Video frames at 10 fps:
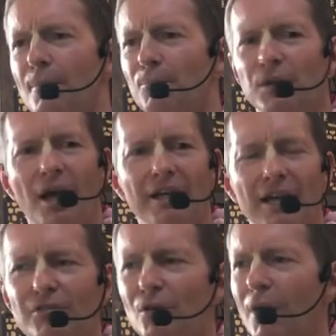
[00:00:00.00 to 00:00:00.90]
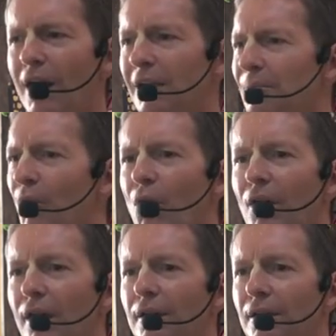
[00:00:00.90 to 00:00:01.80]
blood everywhere and
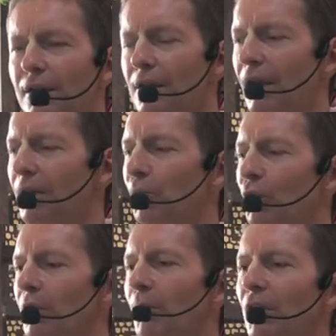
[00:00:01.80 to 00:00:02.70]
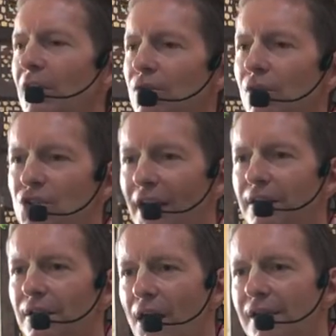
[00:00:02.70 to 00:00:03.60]
broken and brought the body to the
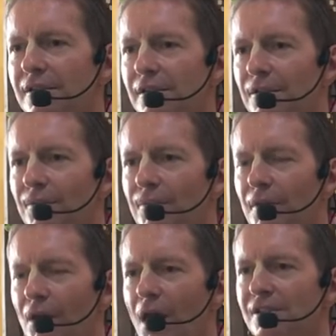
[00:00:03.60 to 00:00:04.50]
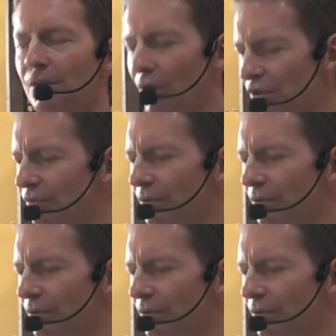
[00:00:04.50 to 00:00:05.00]
Chan Qazi. The Kazi was,